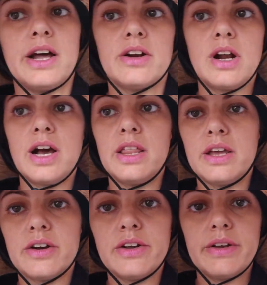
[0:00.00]
I don't know how
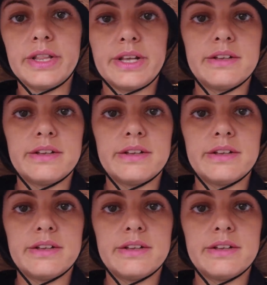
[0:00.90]
they're doing